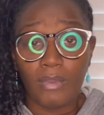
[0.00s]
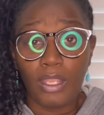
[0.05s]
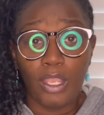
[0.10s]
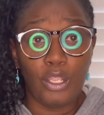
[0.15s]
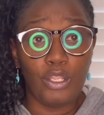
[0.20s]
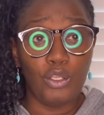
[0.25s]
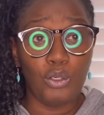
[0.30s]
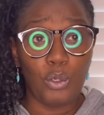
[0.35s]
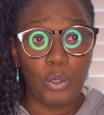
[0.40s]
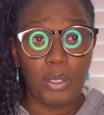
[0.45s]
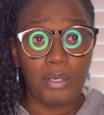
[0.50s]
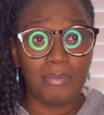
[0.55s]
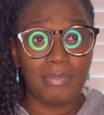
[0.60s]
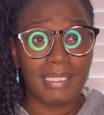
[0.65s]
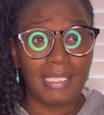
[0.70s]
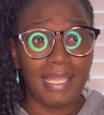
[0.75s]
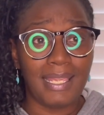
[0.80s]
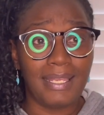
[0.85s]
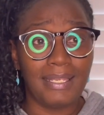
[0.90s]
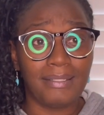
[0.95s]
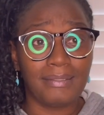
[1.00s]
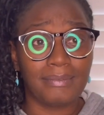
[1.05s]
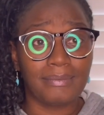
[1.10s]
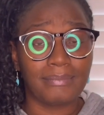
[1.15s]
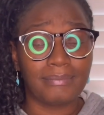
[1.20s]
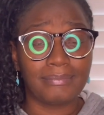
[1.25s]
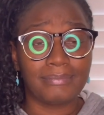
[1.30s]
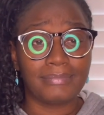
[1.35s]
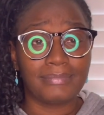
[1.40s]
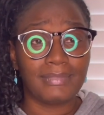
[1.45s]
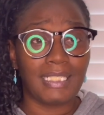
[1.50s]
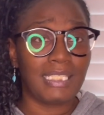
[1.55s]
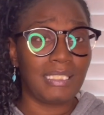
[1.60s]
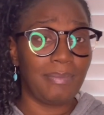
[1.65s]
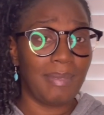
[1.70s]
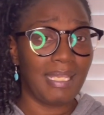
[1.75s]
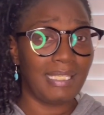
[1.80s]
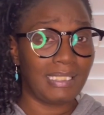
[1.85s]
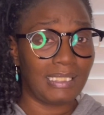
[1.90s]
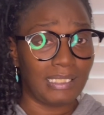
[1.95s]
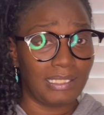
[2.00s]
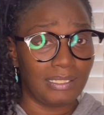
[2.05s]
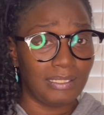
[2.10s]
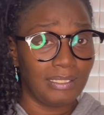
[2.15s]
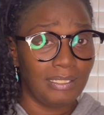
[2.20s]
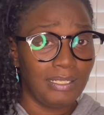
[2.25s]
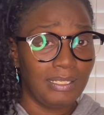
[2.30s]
You know what I'm saying? That's messy.